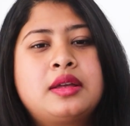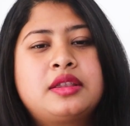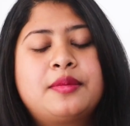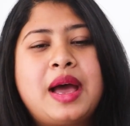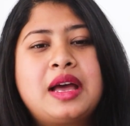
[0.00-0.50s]

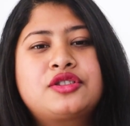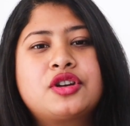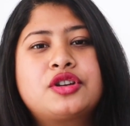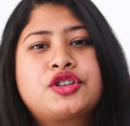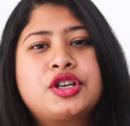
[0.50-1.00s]
The match
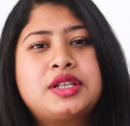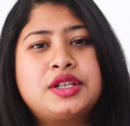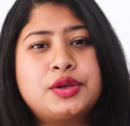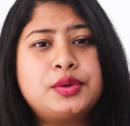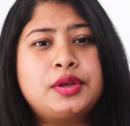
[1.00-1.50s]

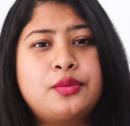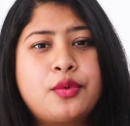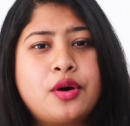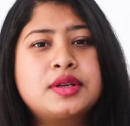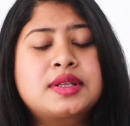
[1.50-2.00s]
schedule
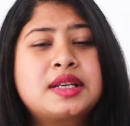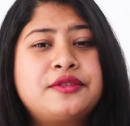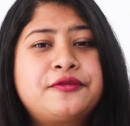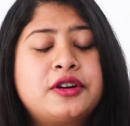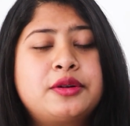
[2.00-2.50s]
was
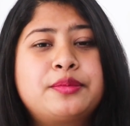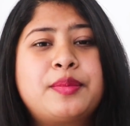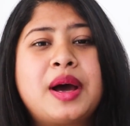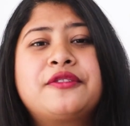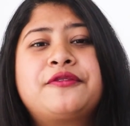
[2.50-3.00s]
confirmed
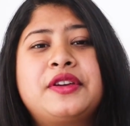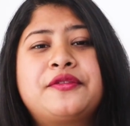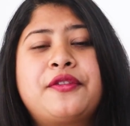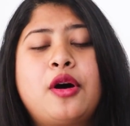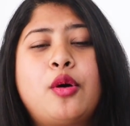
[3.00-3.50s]
by
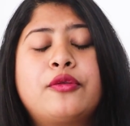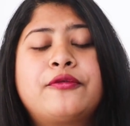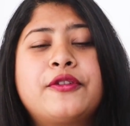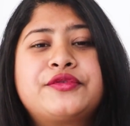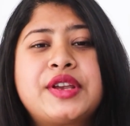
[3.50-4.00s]
FIFA
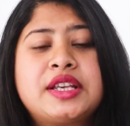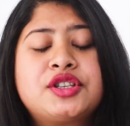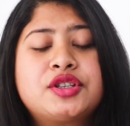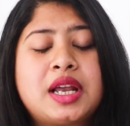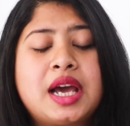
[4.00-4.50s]
on
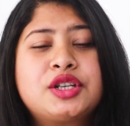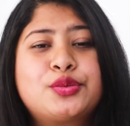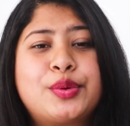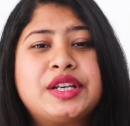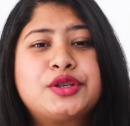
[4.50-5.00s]
15 July
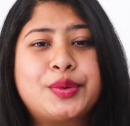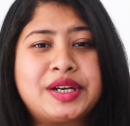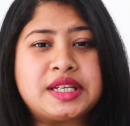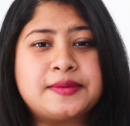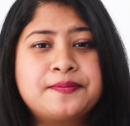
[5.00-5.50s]

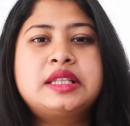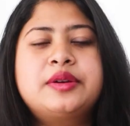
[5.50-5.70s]
2020.